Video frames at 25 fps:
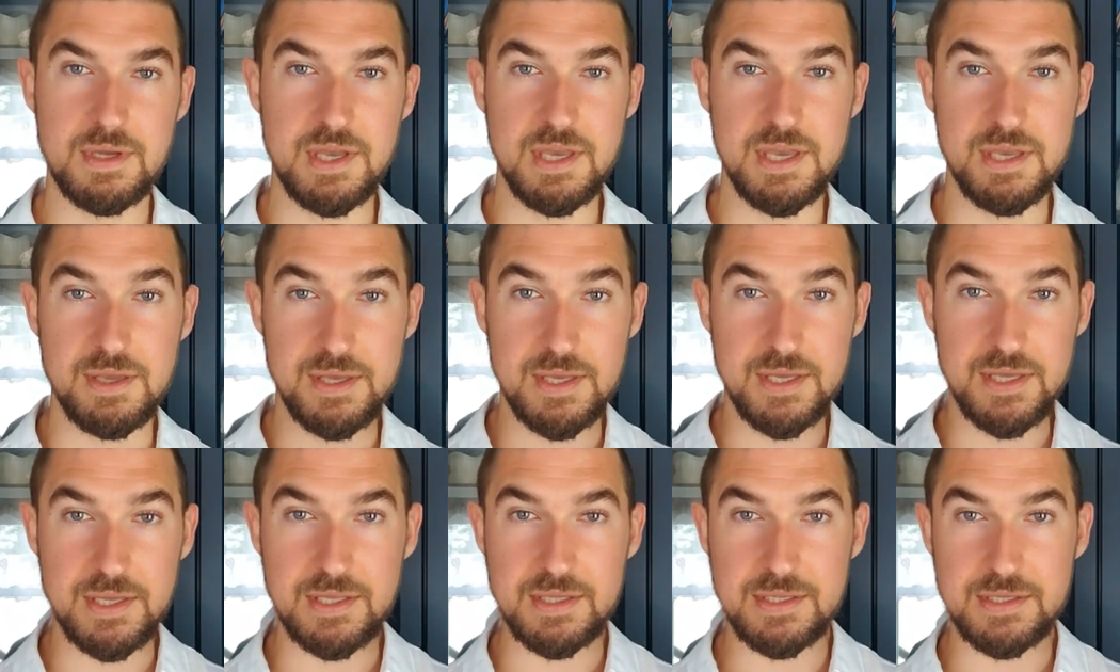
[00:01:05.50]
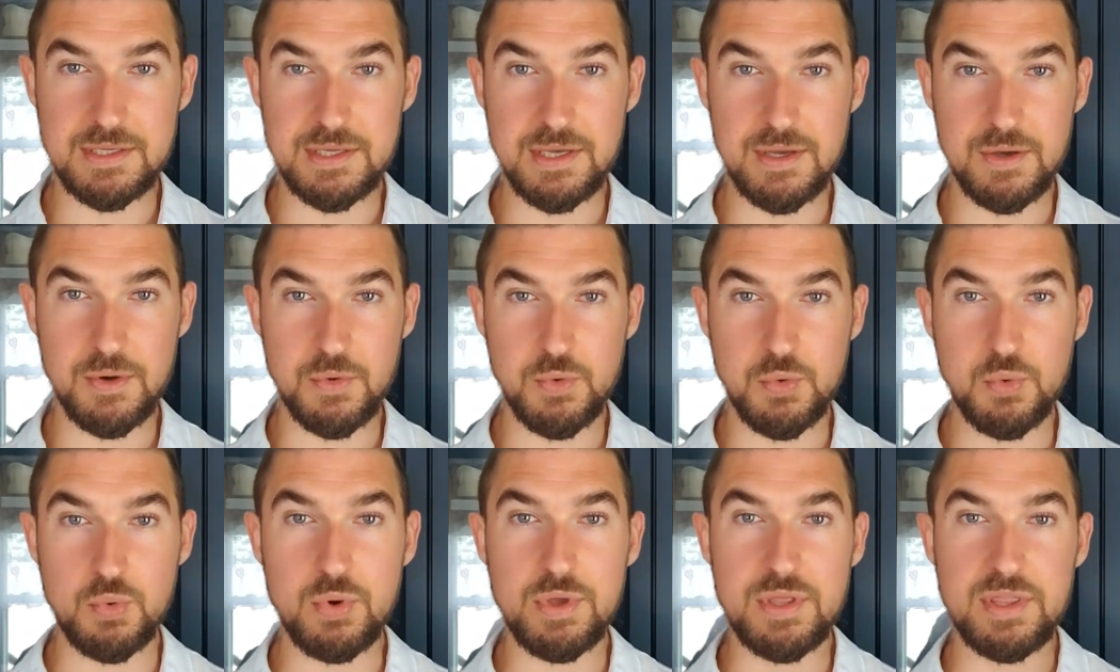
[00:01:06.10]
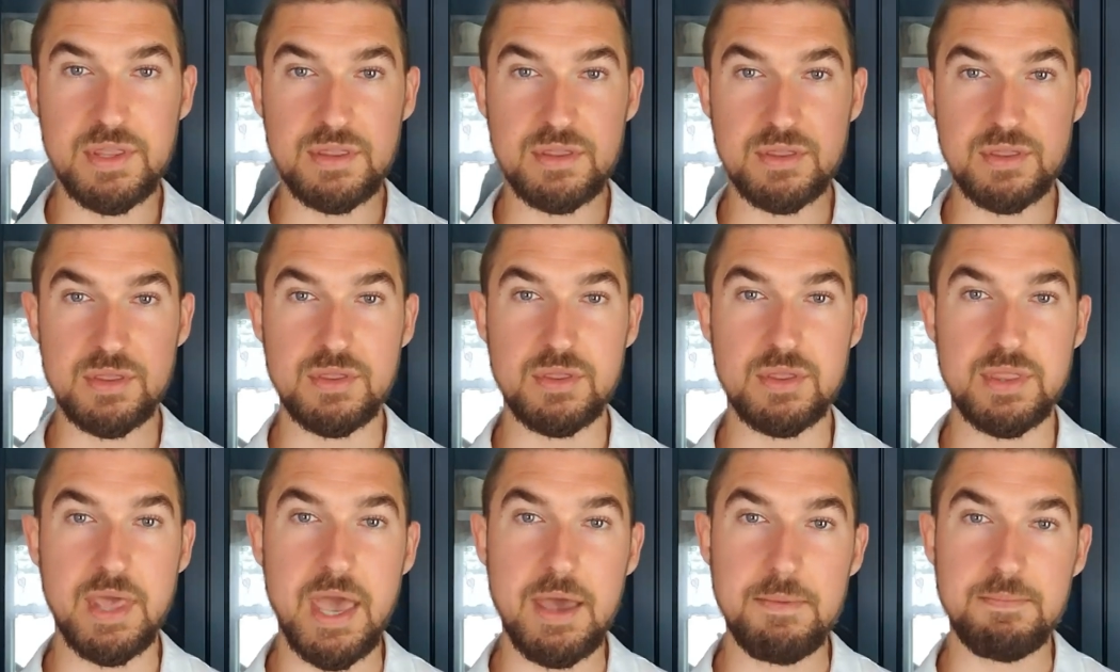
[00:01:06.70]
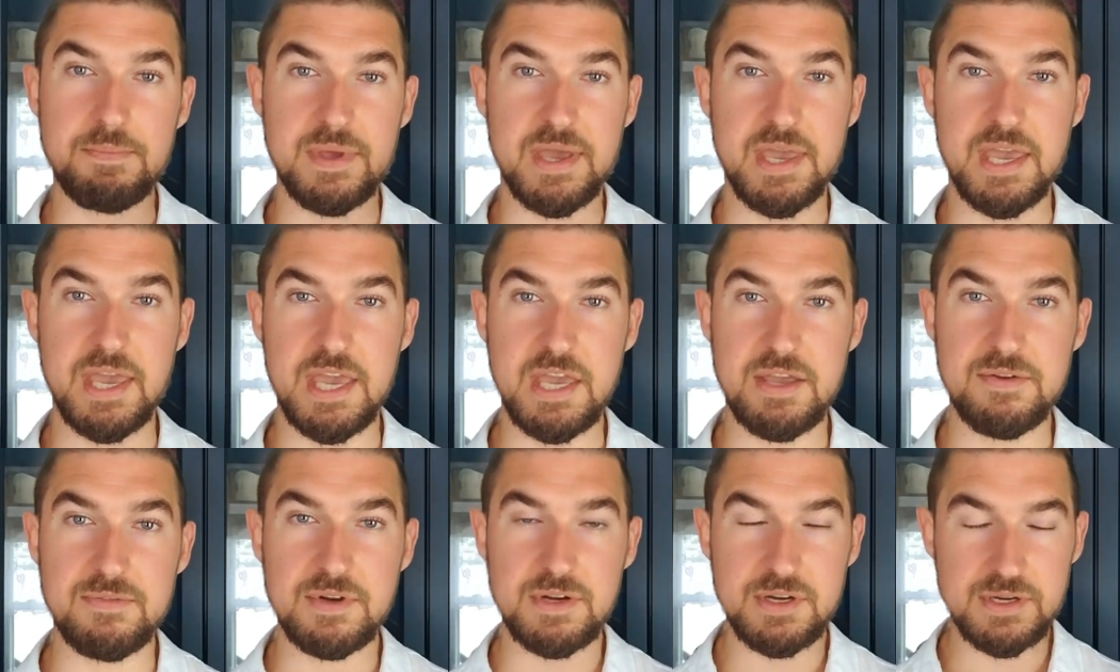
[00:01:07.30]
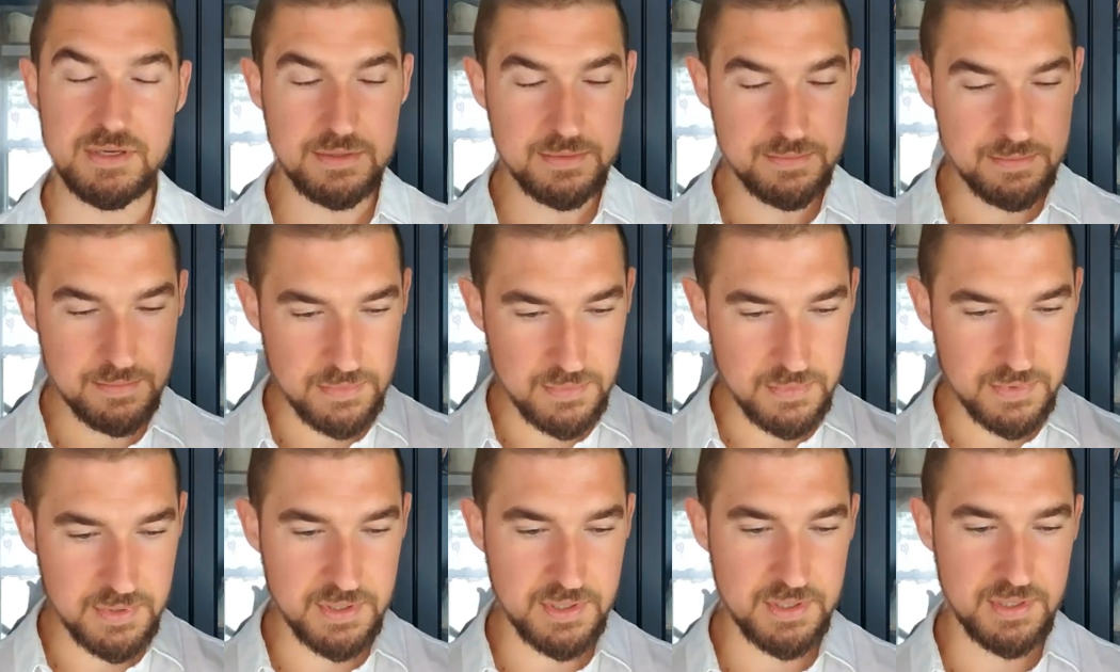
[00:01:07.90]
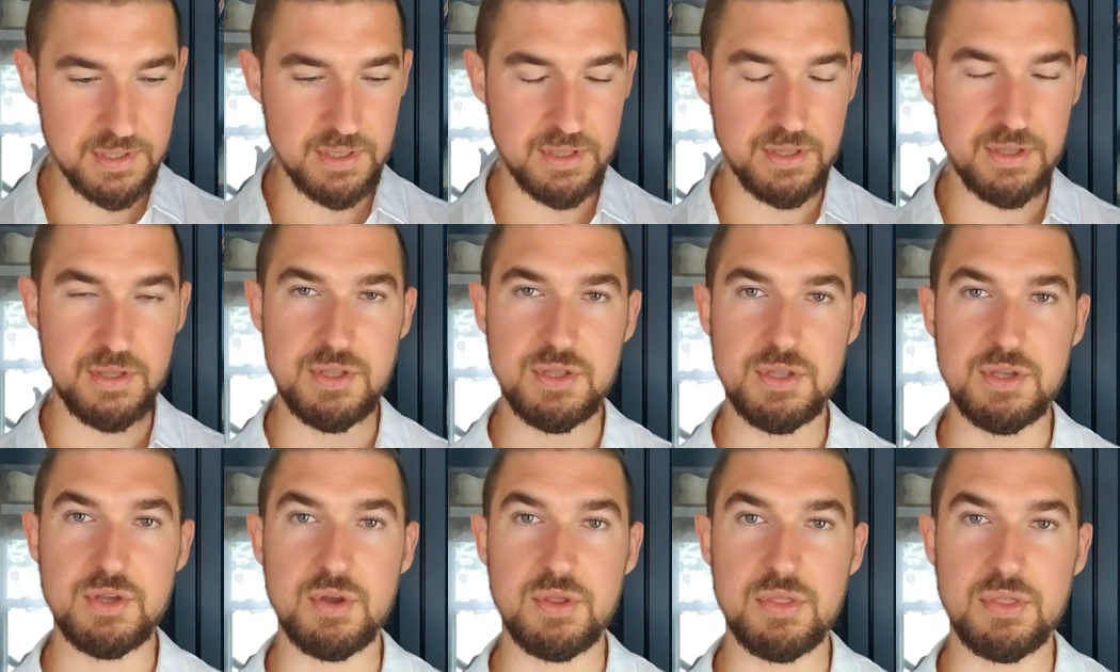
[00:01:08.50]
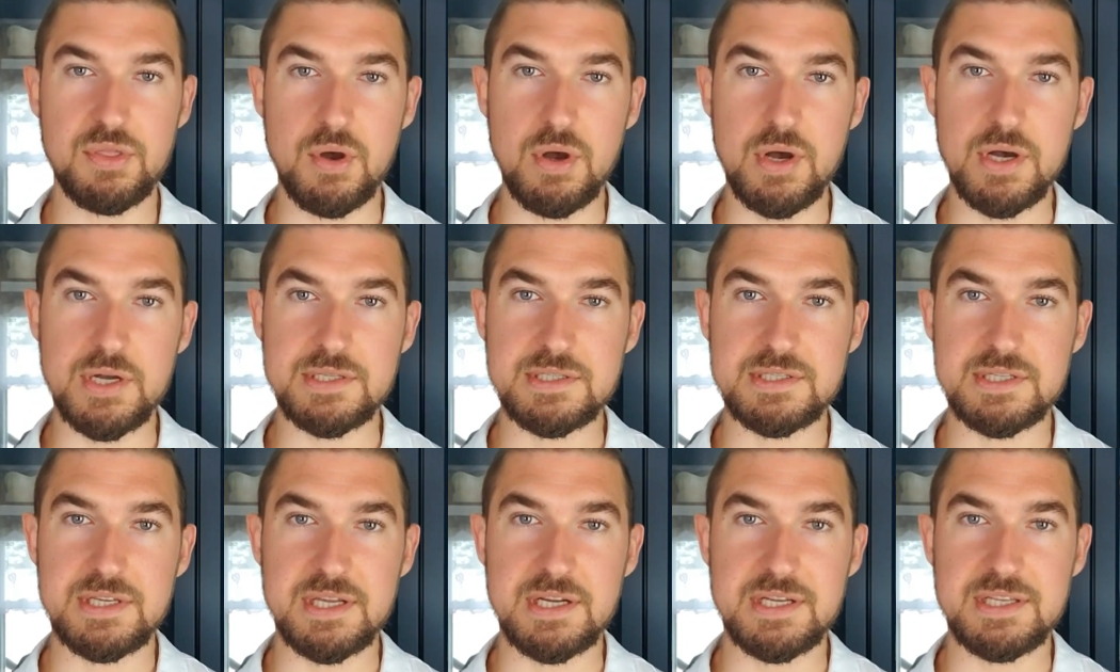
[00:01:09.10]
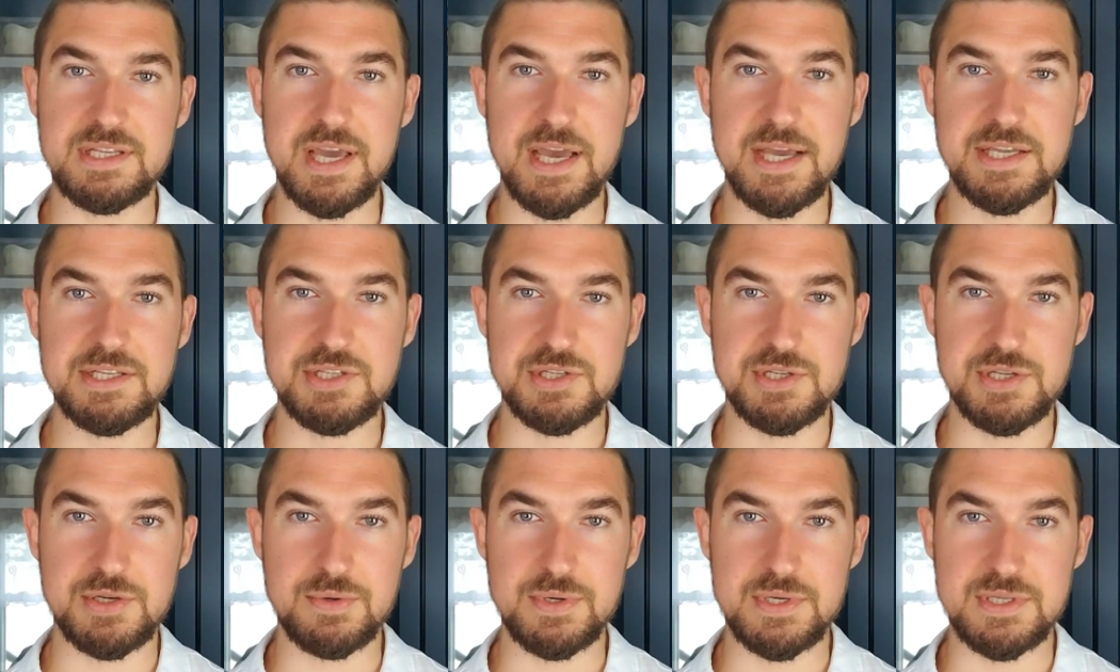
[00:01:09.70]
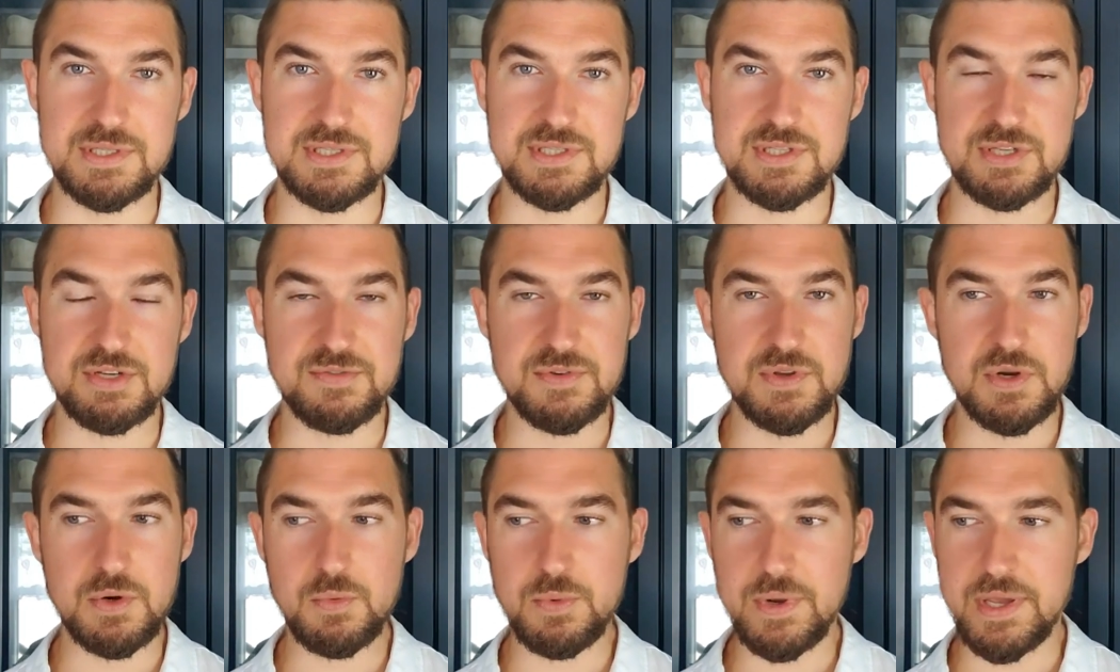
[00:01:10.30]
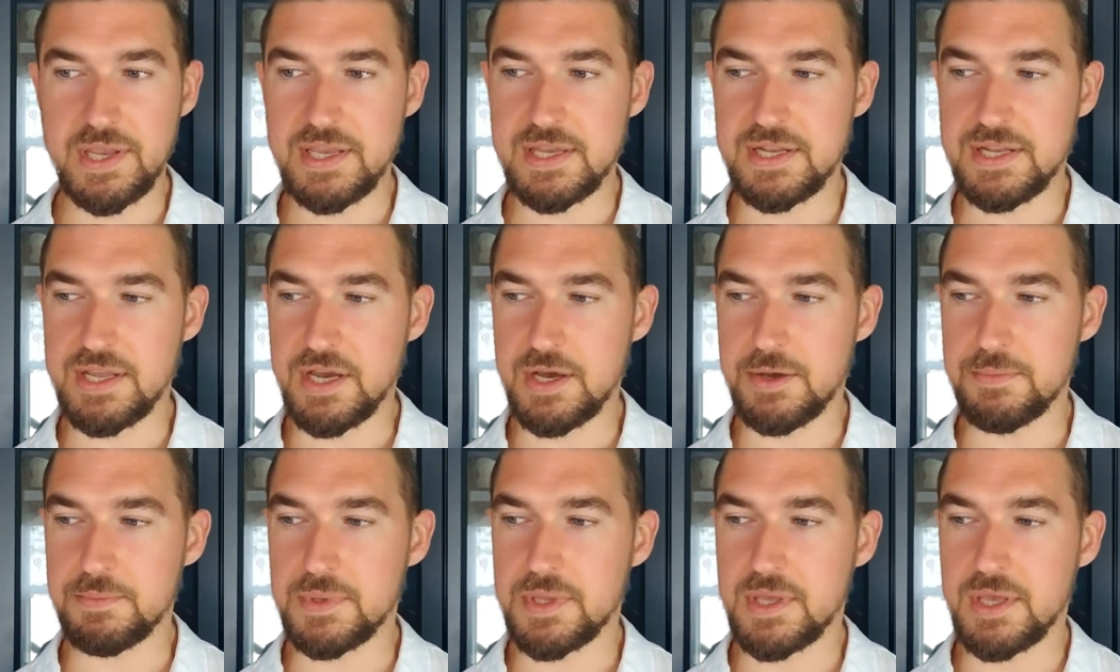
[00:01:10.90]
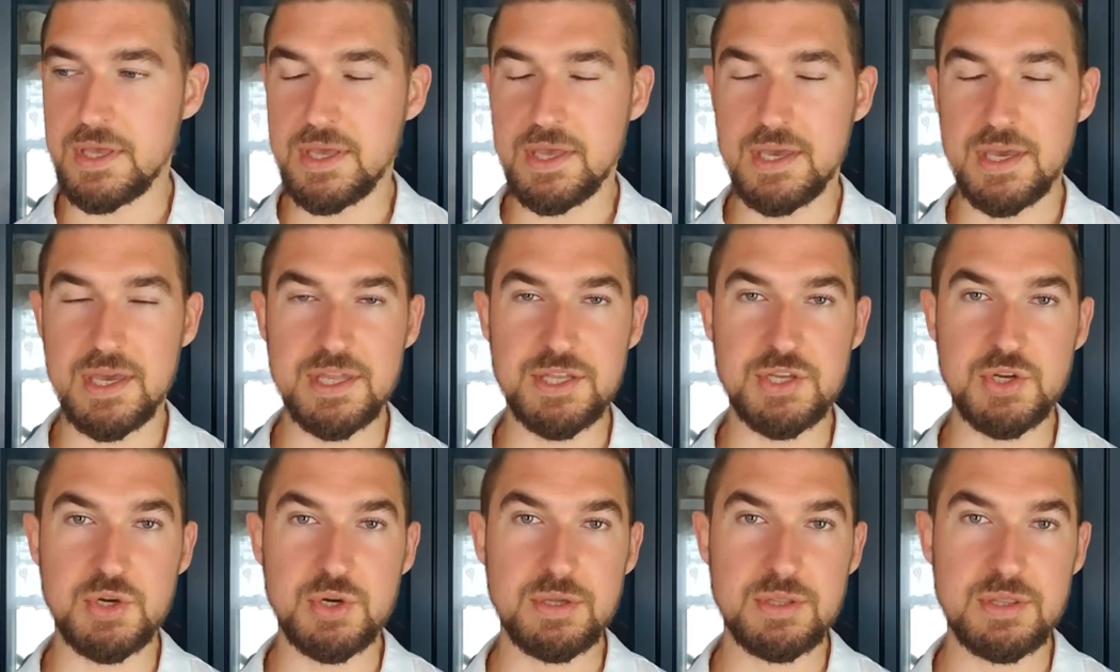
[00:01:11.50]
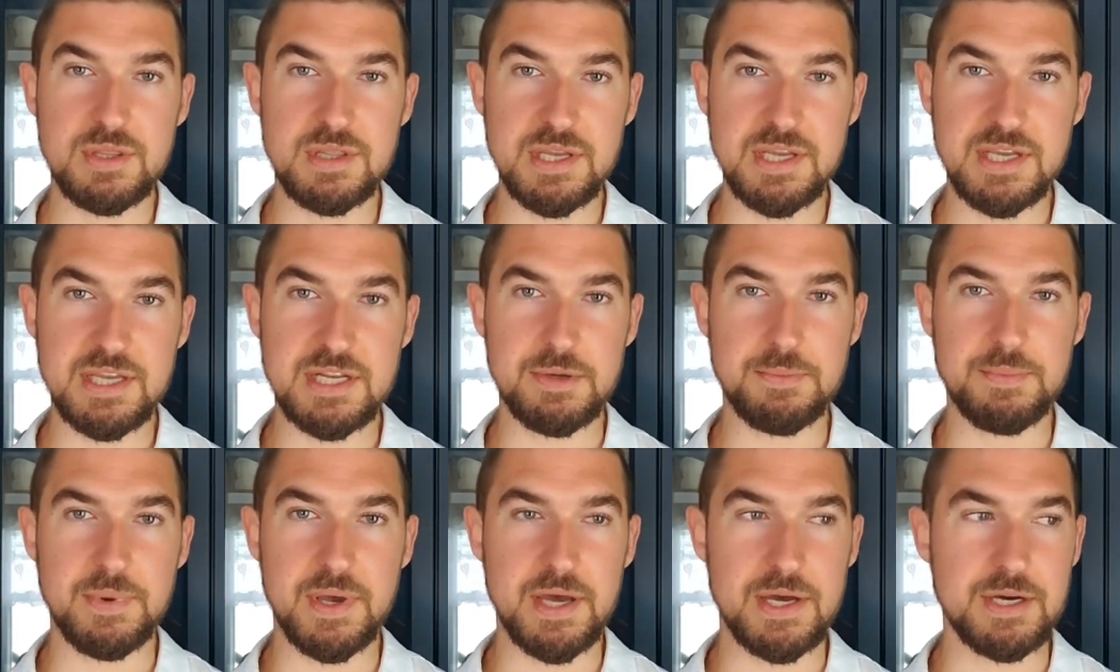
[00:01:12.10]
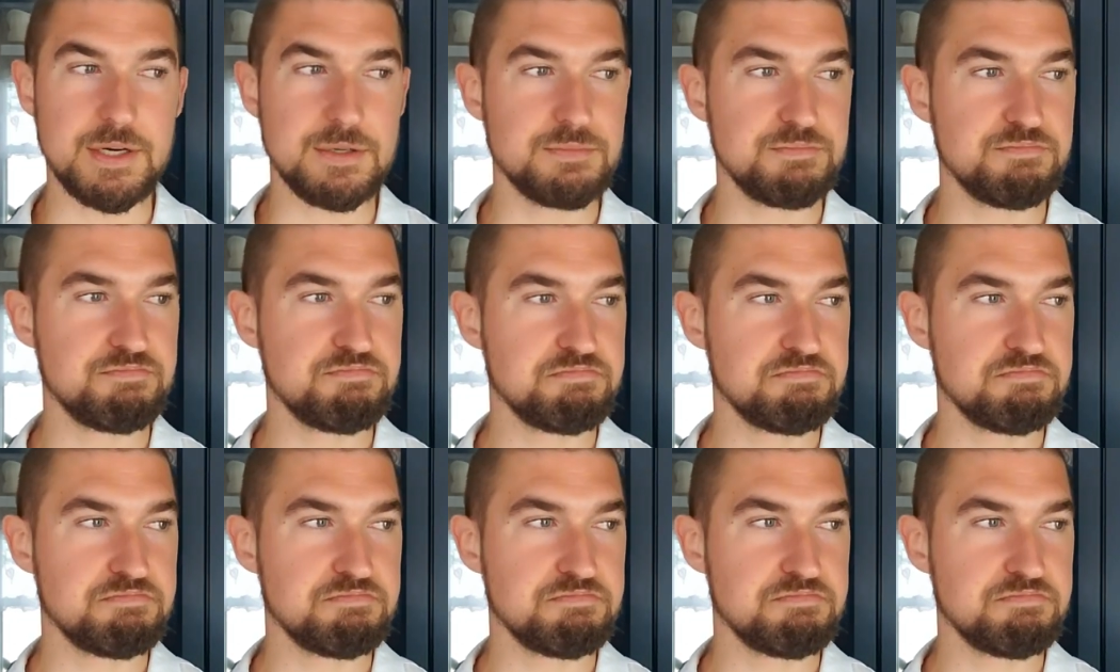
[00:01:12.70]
And with that behavior, your thoughts get attached to it. So if you're waking up and you're thinking about